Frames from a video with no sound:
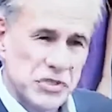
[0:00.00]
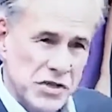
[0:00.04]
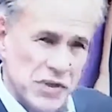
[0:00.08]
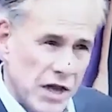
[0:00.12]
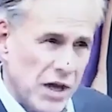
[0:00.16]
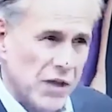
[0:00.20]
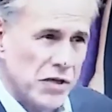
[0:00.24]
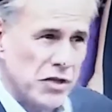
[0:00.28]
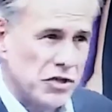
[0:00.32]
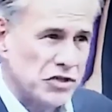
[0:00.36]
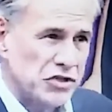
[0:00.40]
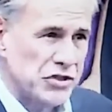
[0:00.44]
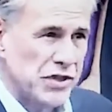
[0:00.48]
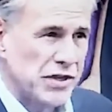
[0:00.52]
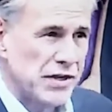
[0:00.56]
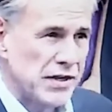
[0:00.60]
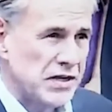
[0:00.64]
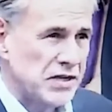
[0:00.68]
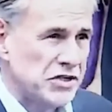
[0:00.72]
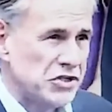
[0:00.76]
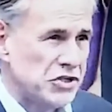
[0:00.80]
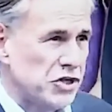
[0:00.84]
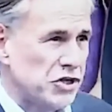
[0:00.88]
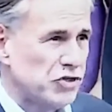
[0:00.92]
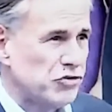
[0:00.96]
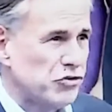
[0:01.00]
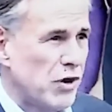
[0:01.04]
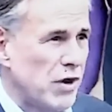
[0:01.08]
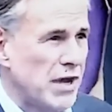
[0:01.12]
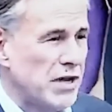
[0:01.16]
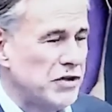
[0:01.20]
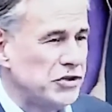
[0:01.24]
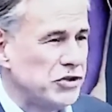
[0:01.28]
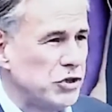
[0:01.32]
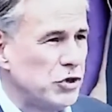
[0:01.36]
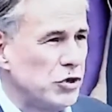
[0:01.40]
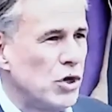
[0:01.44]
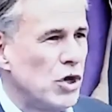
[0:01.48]
and other cities that are
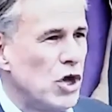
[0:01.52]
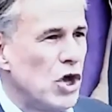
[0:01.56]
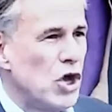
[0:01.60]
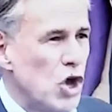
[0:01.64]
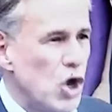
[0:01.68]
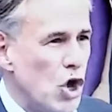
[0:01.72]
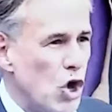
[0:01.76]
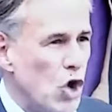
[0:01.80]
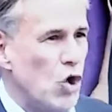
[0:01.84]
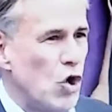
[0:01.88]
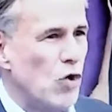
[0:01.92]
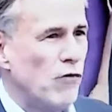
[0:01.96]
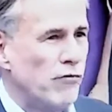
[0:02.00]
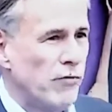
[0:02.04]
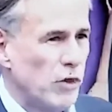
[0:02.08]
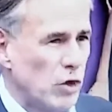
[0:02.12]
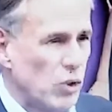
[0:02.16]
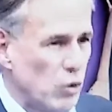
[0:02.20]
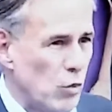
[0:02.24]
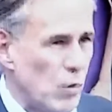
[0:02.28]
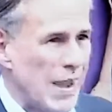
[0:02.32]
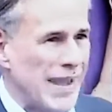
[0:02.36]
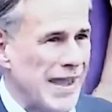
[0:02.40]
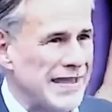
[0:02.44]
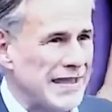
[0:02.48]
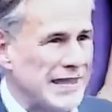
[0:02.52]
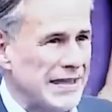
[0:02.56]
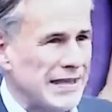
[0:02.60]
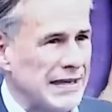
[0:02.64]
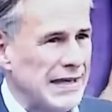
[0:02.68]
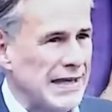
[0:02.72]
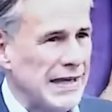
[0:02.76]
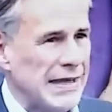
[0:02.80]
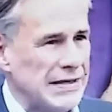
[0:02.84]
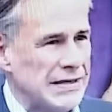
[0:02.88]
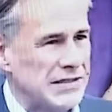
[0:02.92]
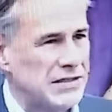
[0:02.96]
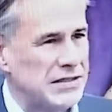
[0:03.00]
trying to
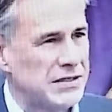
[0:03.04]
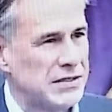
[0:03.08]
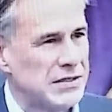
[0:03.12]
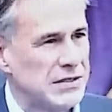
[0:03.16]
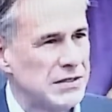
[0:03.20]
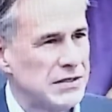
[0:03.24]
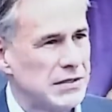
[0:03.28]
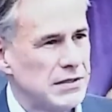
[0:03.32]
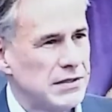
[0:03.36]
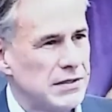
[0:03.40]
over-regulate